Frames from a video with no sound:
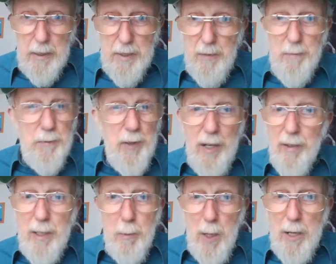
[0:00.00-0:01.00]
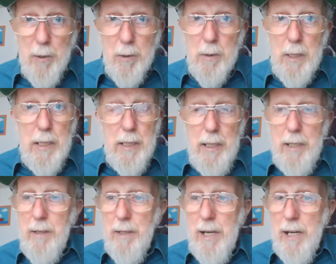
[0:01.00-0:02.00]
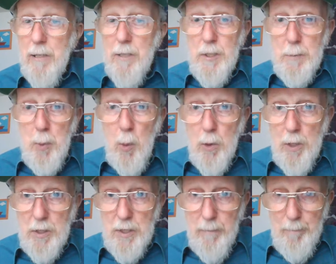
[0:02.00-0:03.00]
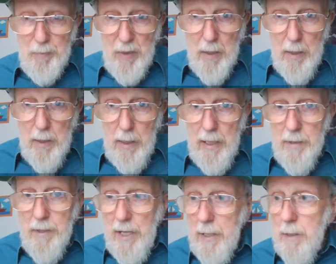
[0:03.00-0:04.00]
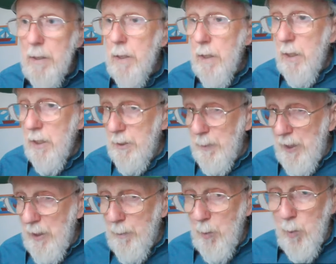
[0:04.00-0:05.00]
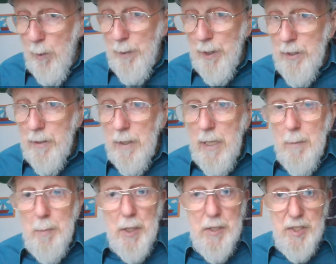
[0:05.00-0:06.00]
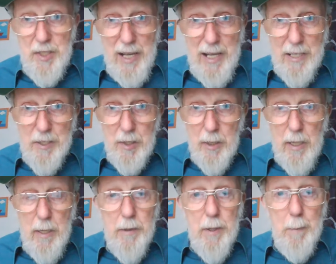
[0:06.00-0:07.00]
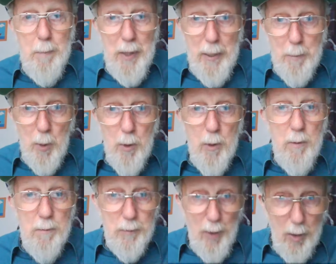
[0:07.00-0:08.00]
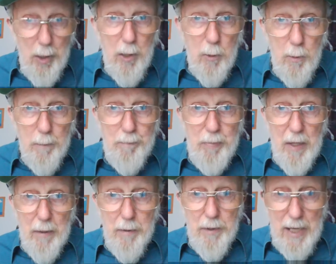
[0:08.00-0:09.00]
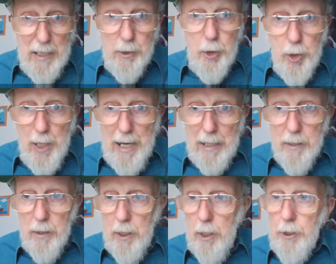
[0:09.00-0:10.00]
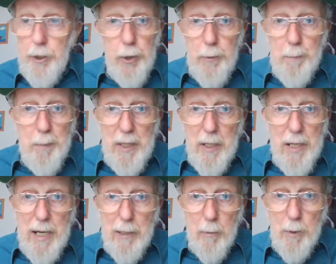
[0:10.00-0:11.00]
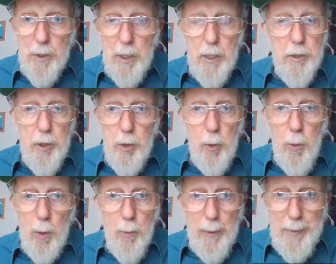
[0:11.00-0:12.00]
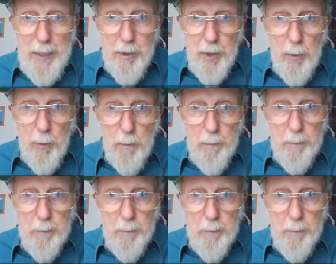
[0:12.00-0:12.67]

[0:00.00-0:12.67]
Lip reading: did very well in their sport, and then has become a woman, but says that people who follow that track shouldn't be allowed to do what women do.